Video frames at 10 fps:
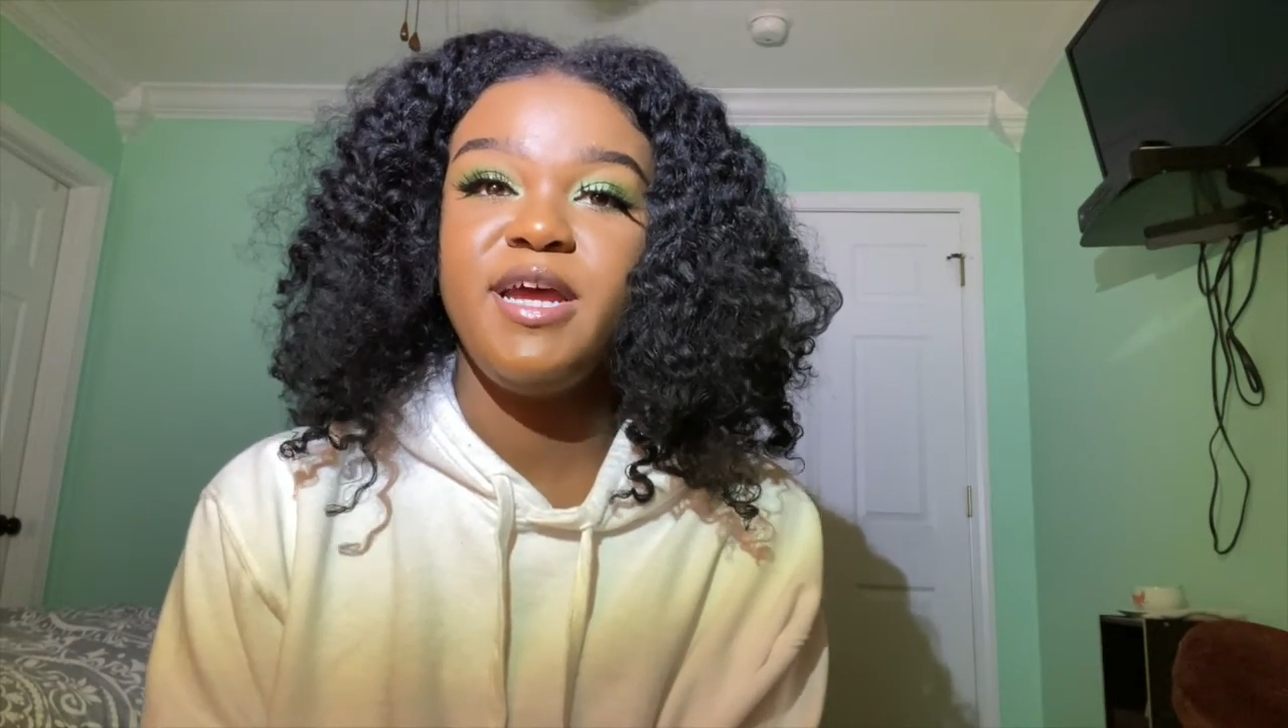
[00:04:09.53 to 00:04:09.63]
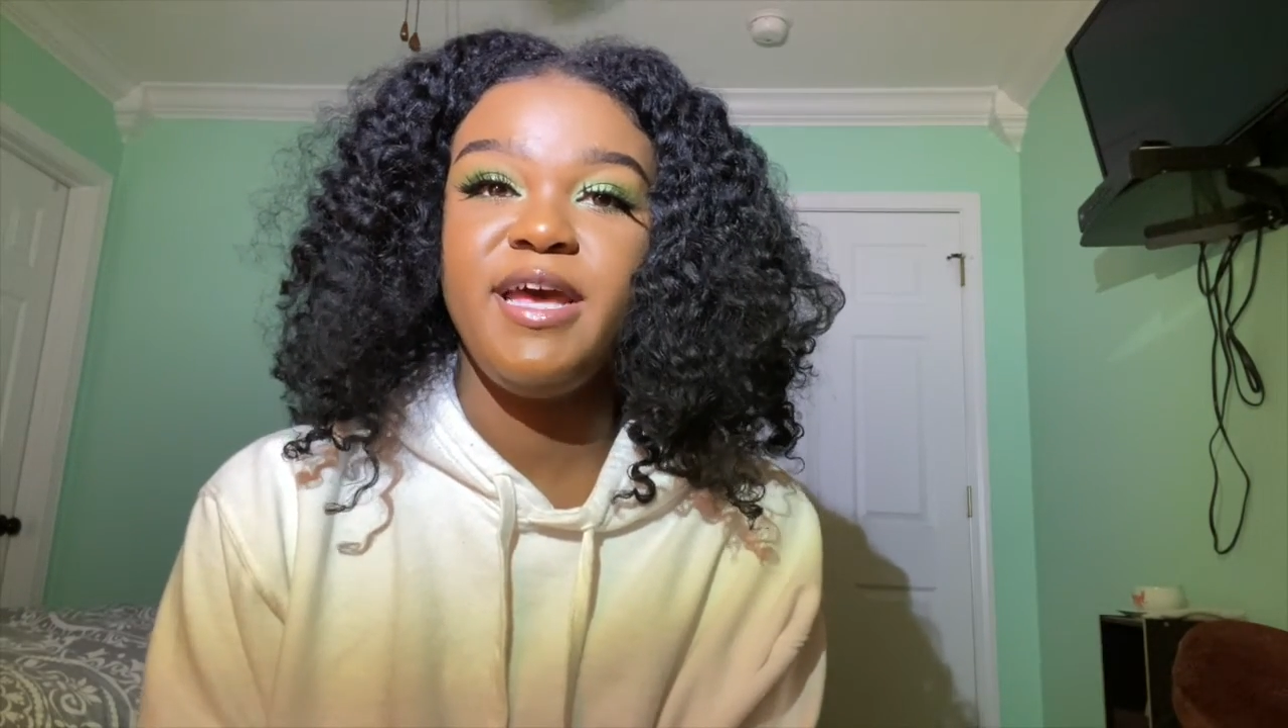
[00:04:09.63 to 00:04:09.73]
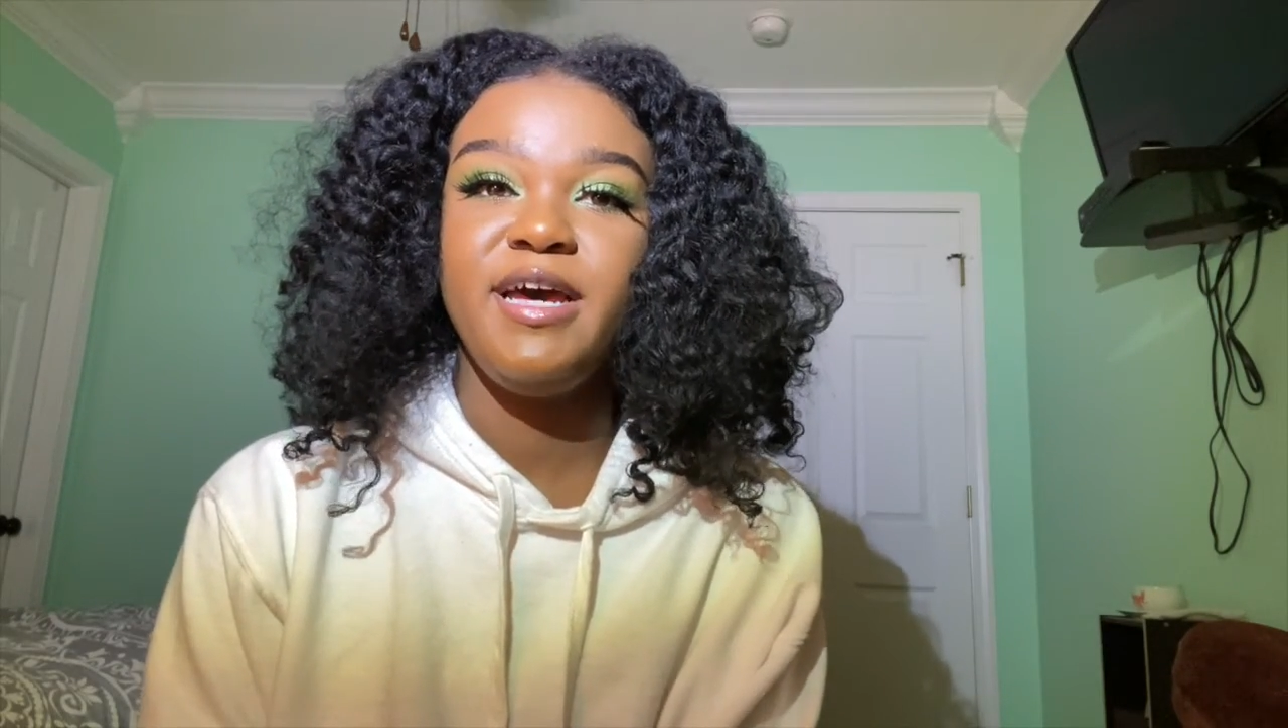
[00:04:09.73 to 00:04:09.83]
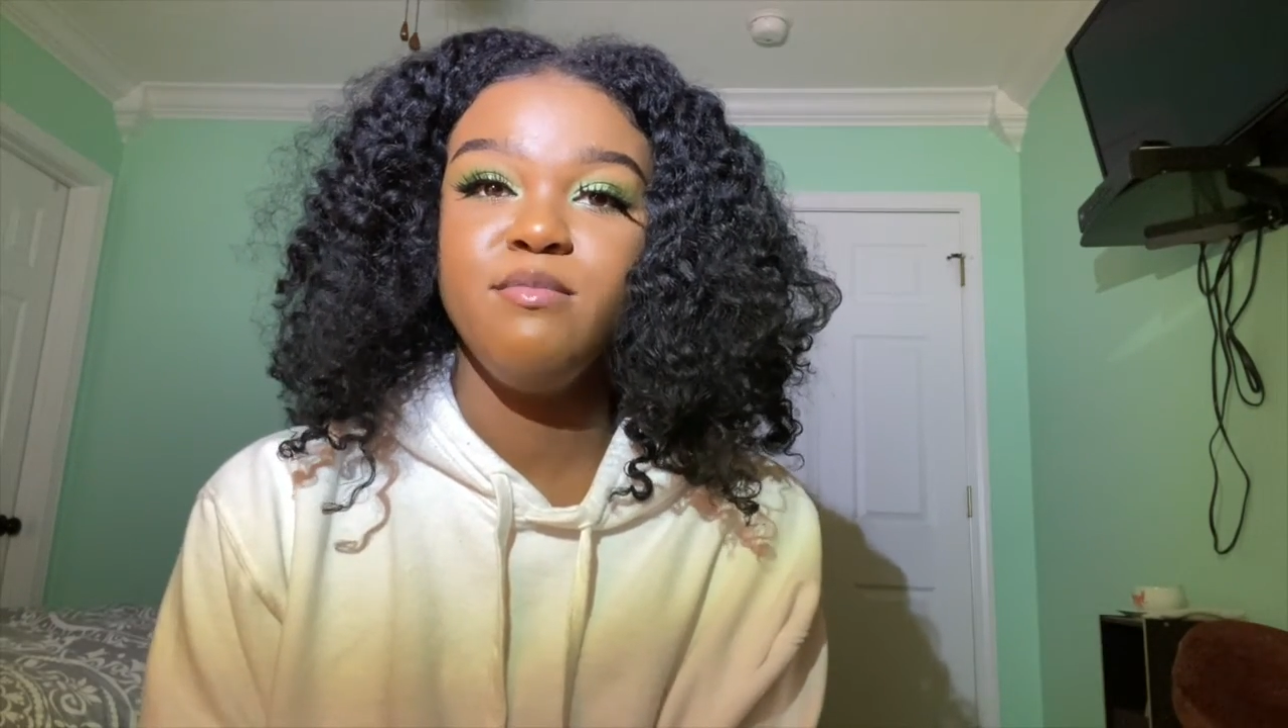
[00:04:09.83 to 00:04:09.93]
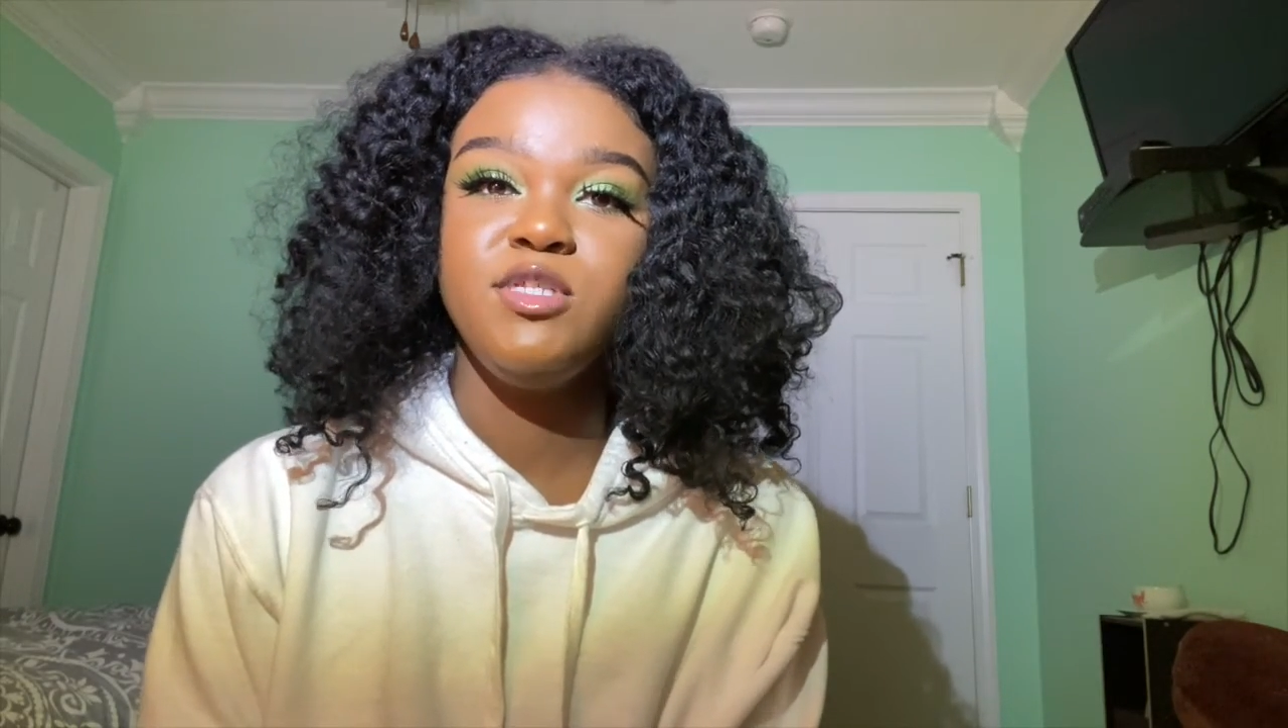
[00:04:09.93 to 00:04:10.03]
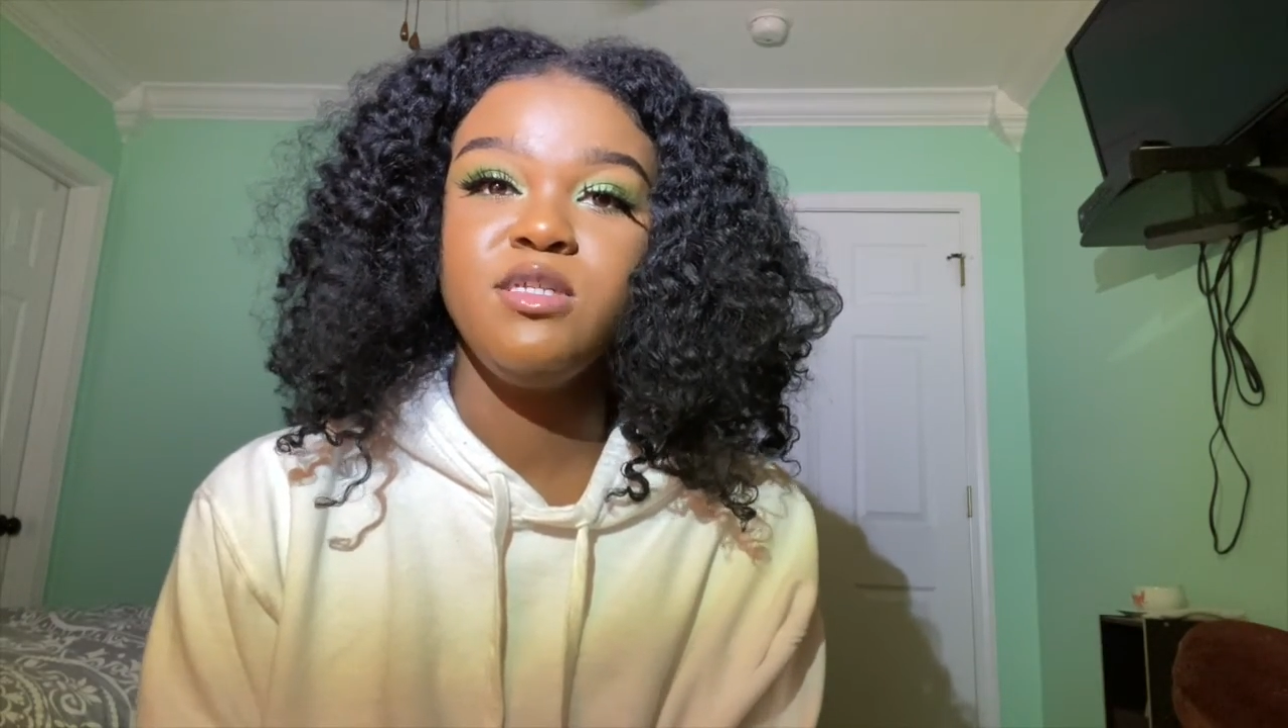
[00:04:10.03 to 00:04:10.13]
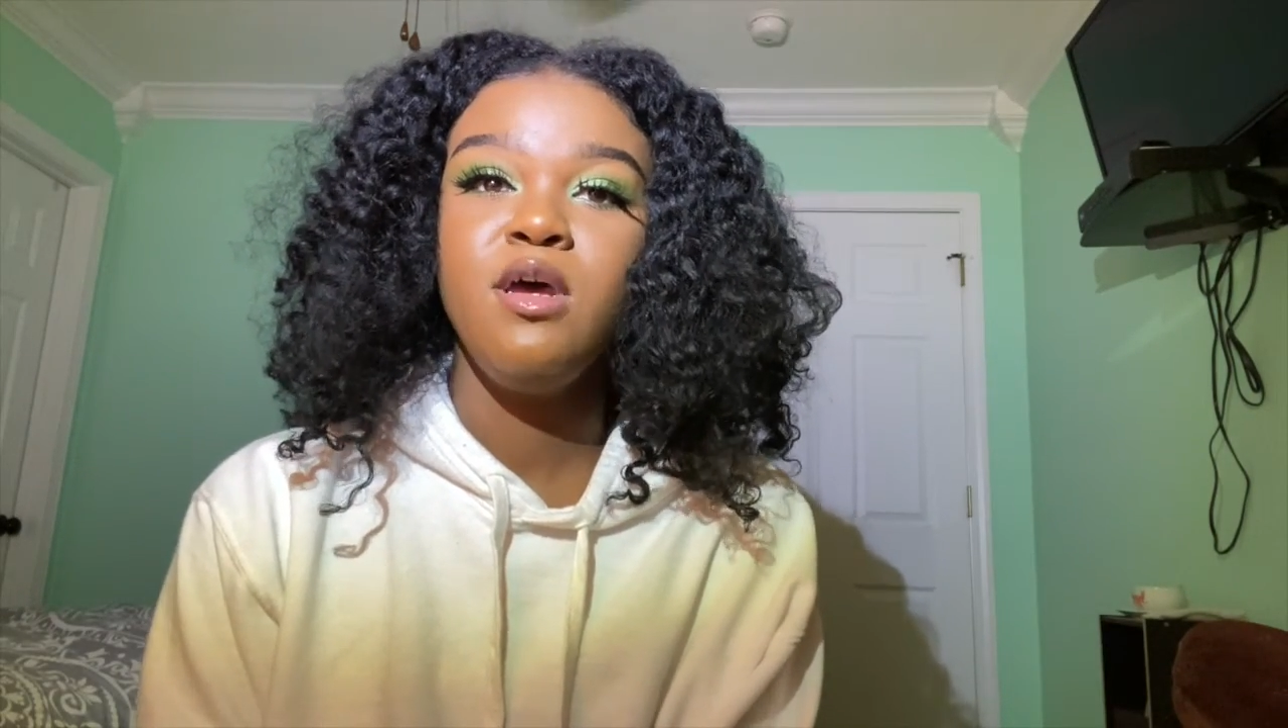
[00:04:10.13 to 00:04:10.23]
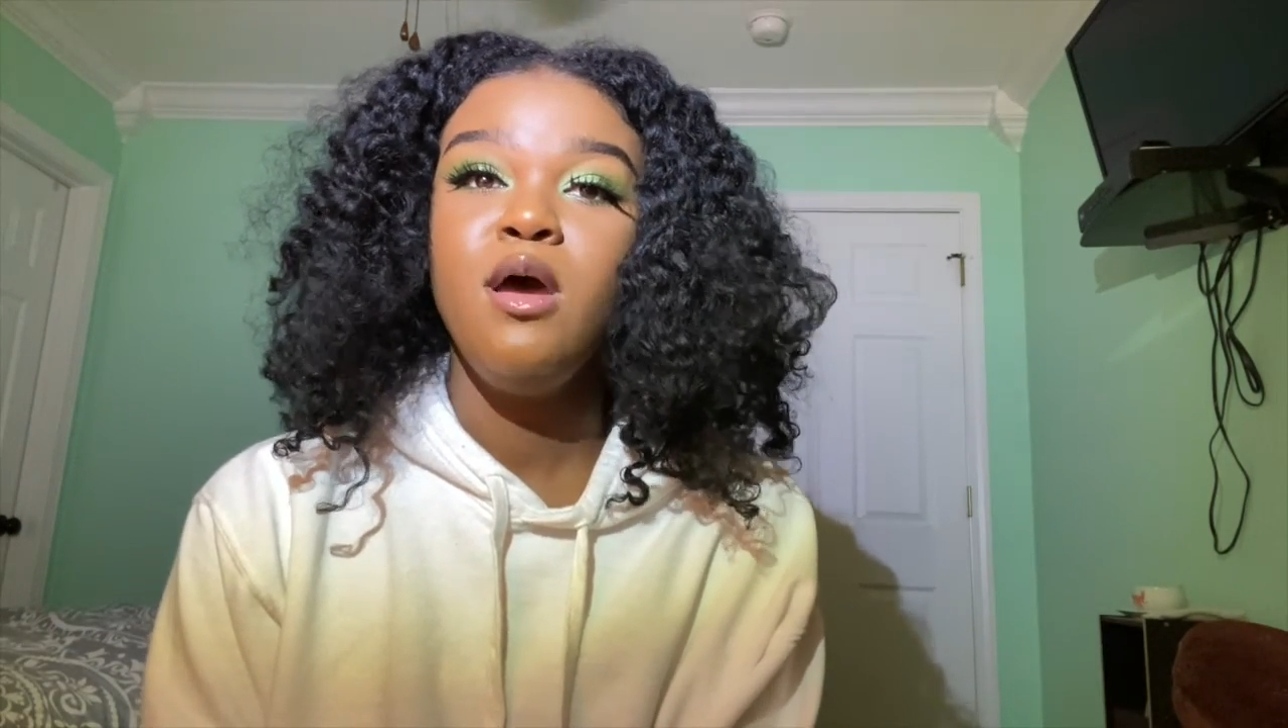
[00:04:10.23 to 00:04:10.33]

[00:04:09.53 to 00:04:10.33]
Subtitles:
apps.